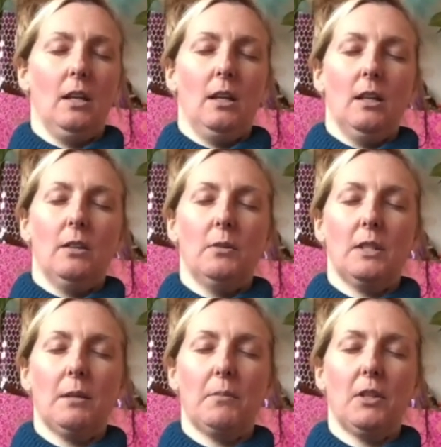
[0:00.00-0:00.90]
doing
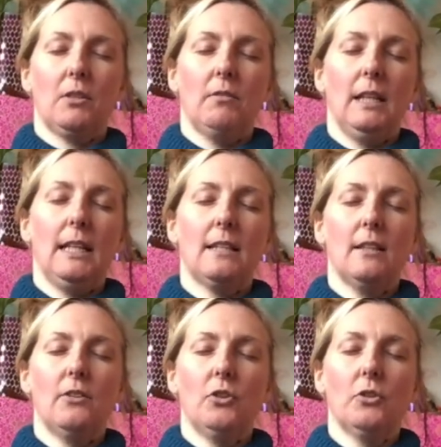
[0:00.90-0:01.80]
something to release the
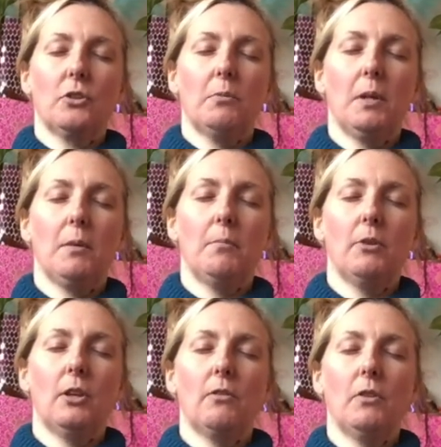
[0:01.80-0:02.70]
jaw so we can breathe
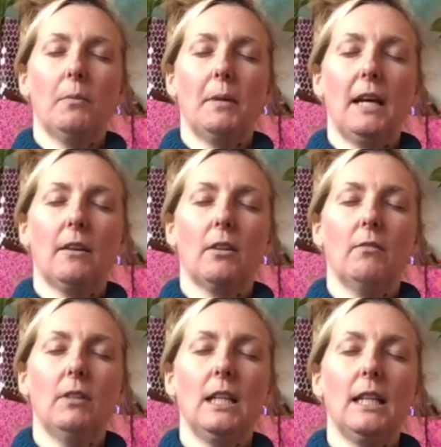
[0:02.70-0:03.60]
through the mouth, and
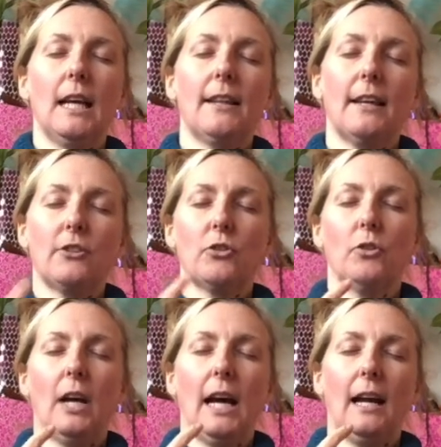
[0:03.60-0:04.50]
really letting that jaw
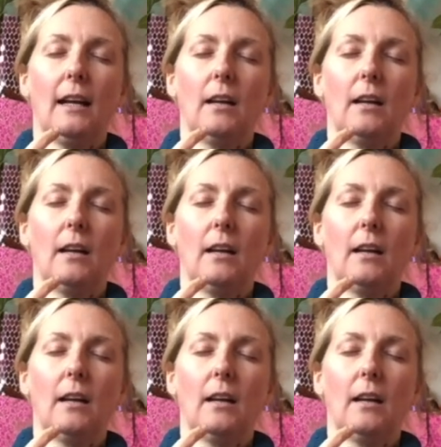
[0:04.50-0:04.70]
hang.